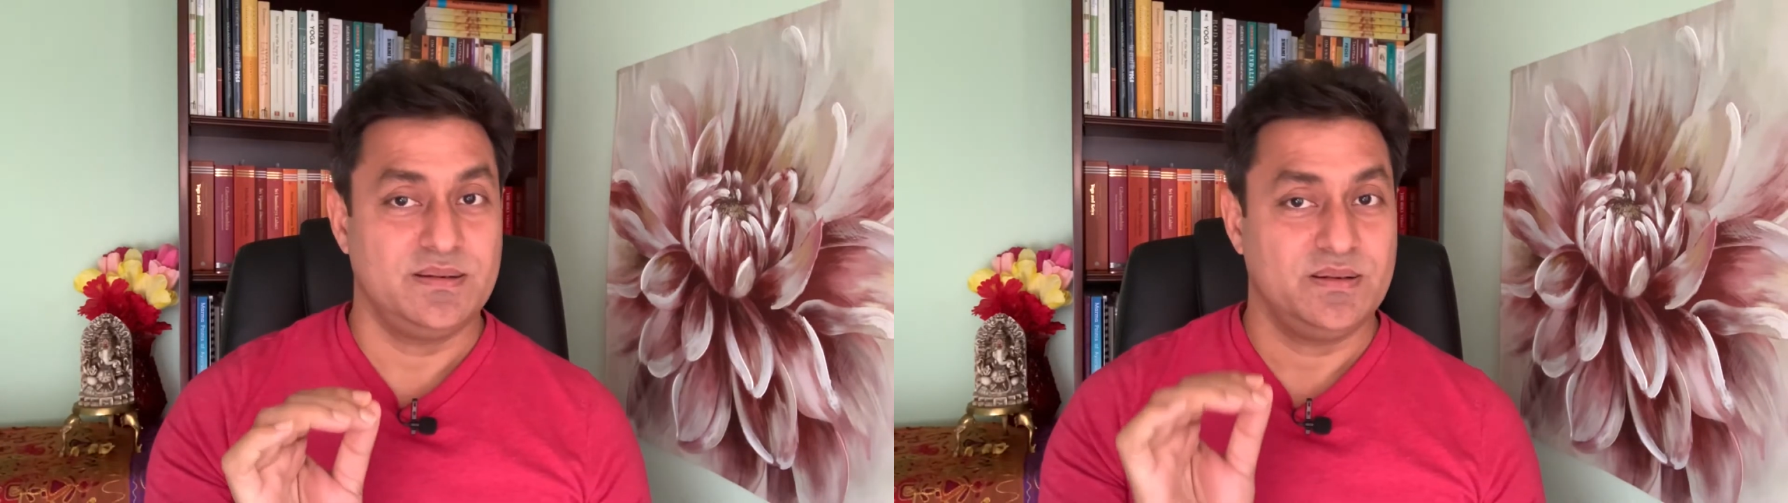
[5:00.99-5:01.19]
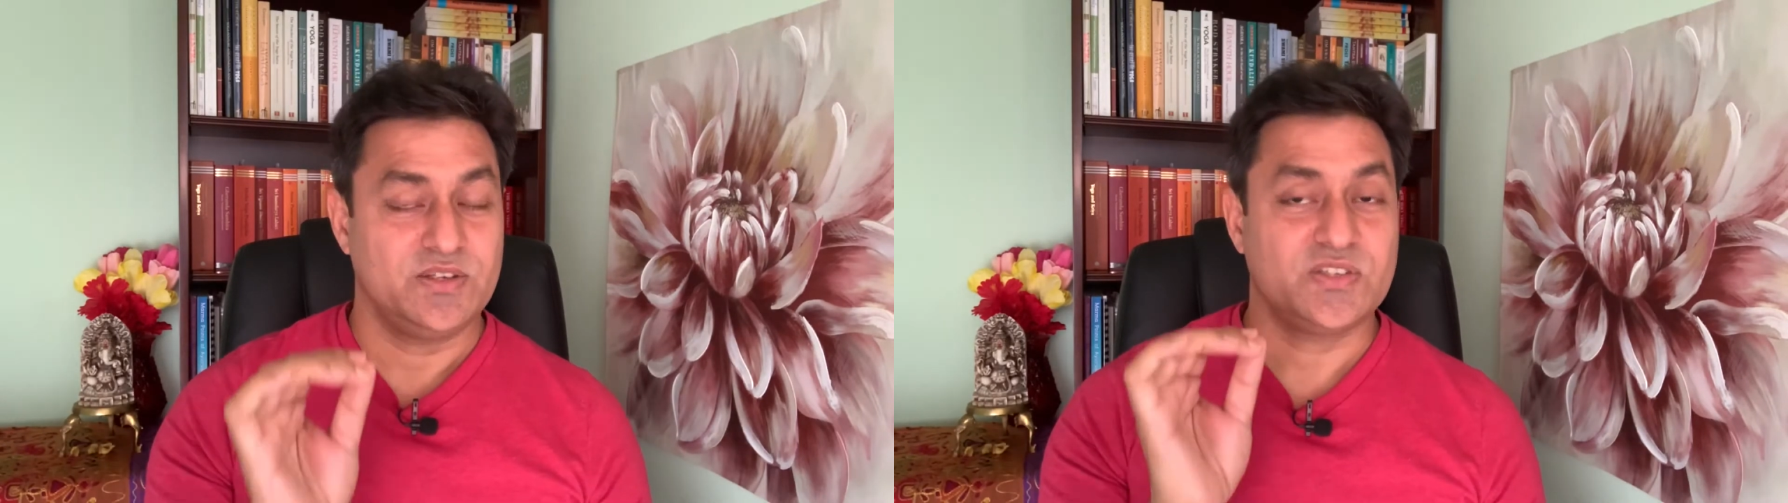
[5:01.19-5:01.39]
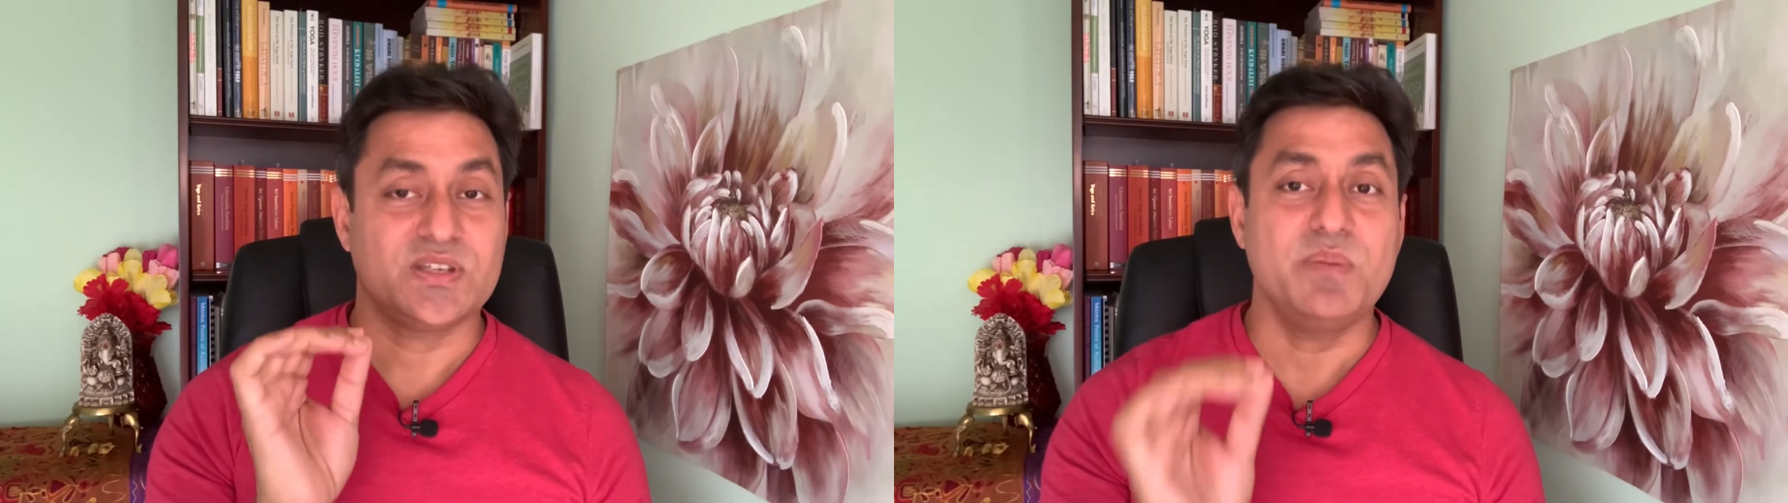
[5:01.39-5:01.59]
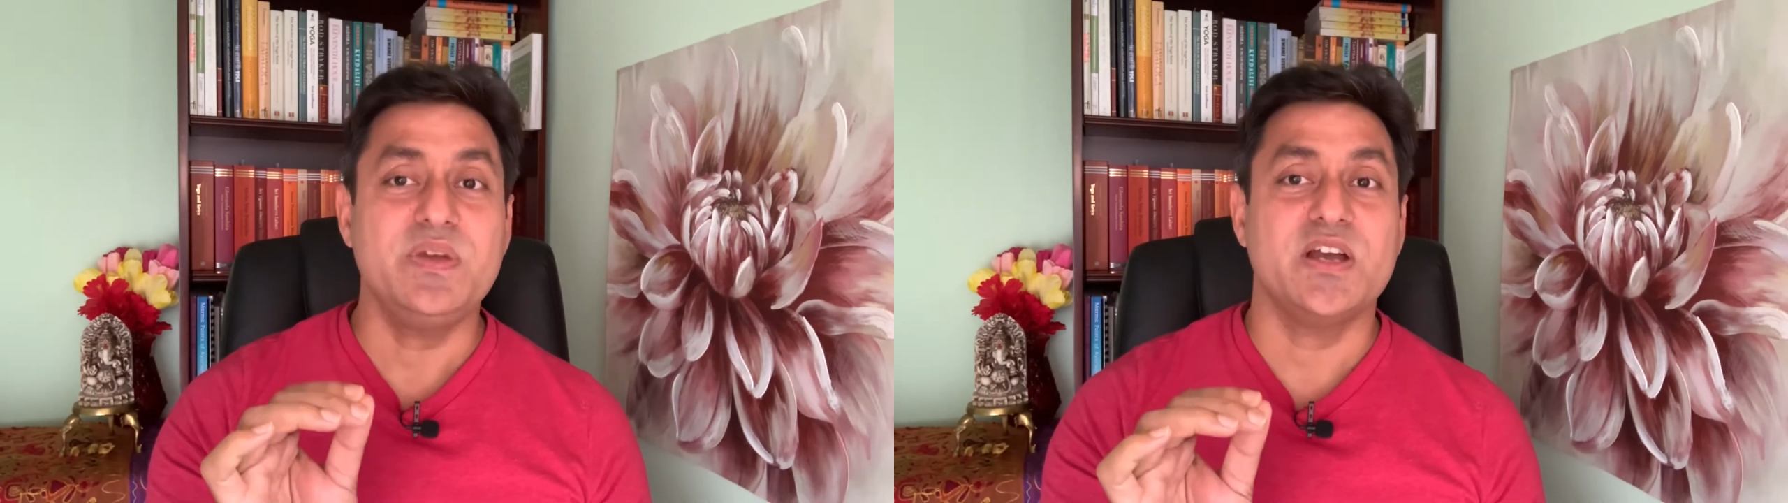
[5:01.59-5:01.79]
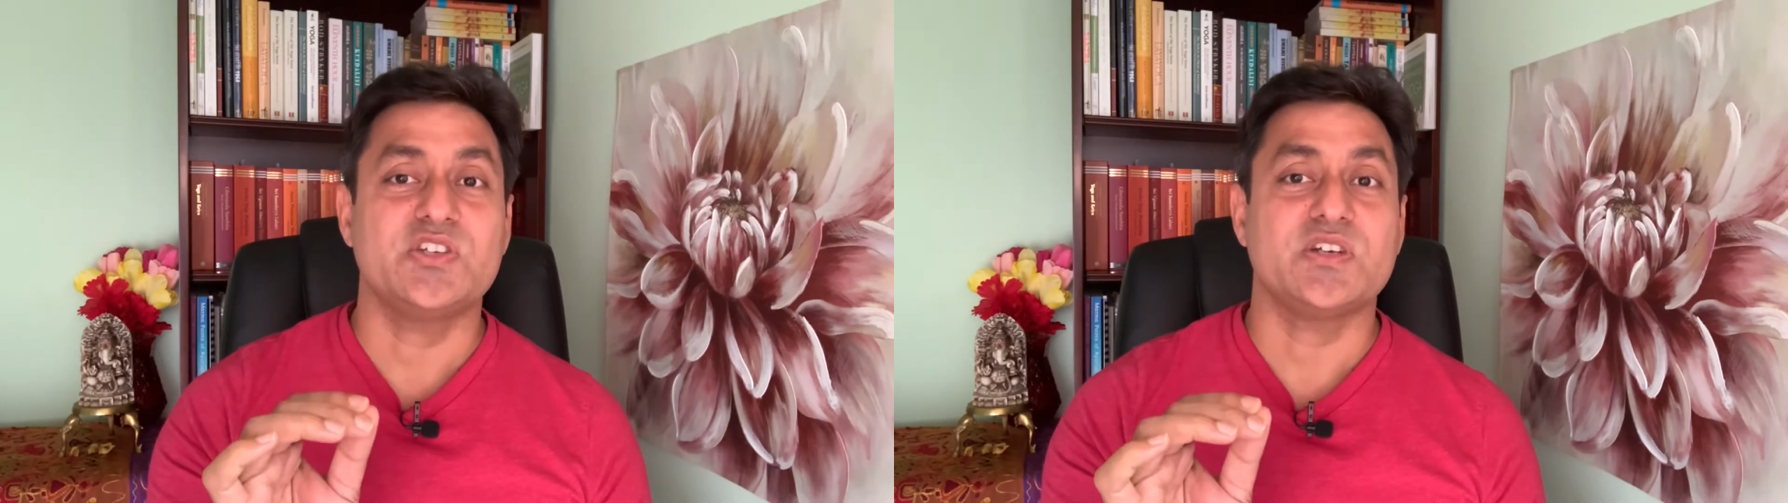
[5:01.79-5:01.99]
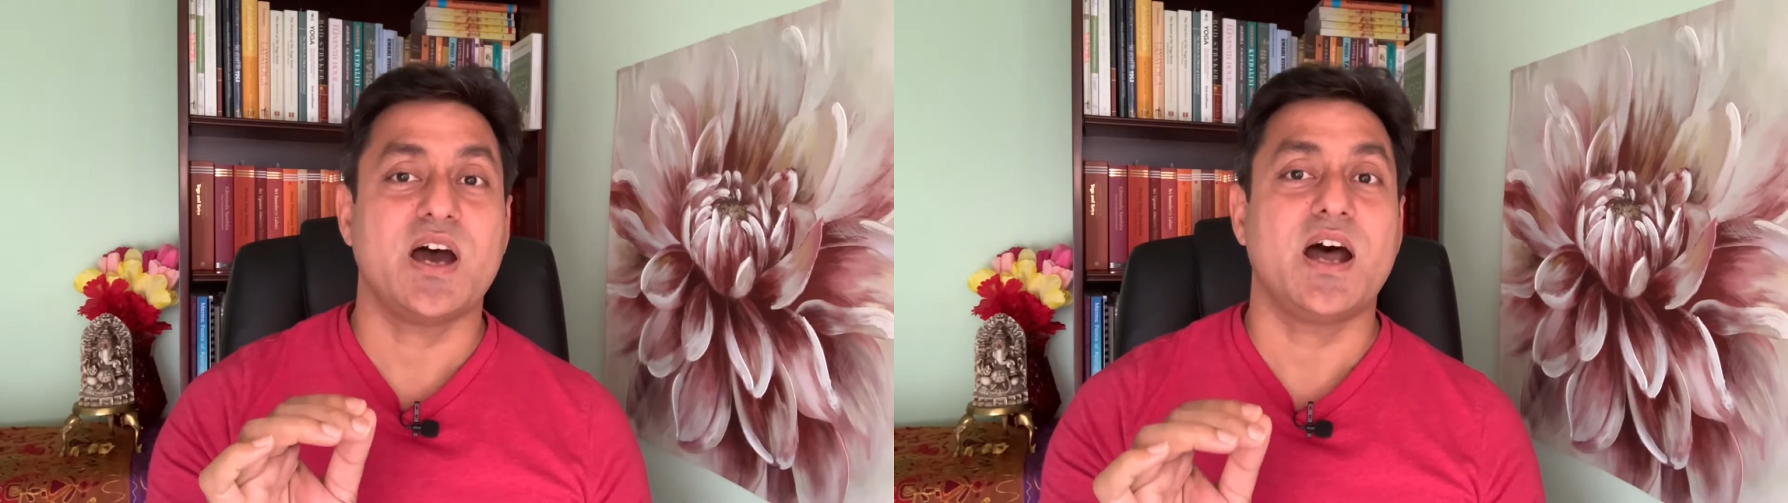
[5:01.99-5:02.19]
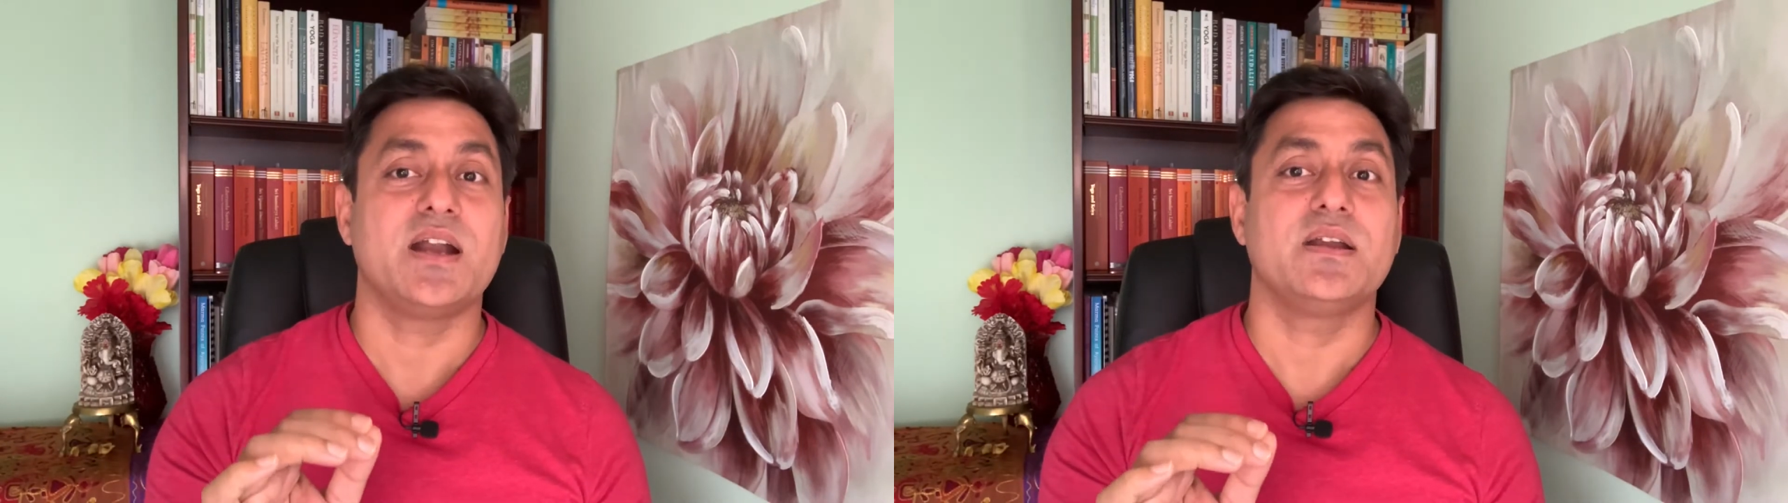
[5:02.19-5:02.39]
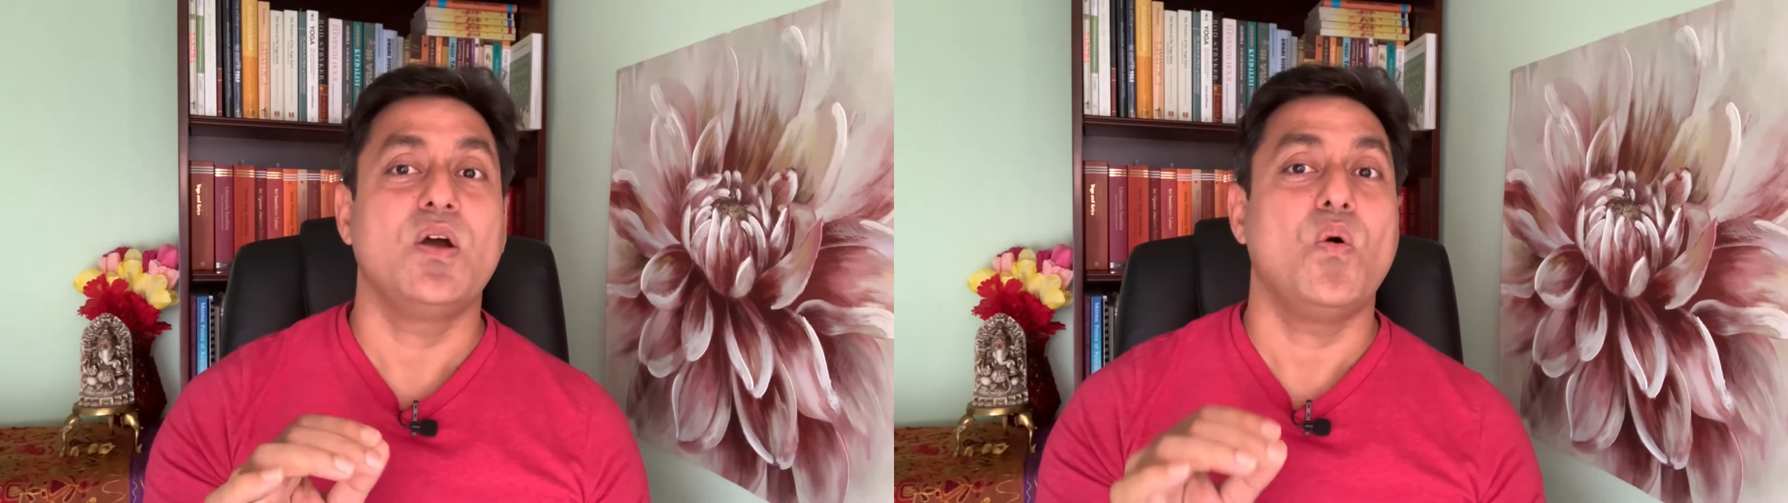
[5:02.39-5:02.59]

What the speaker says: Samyachar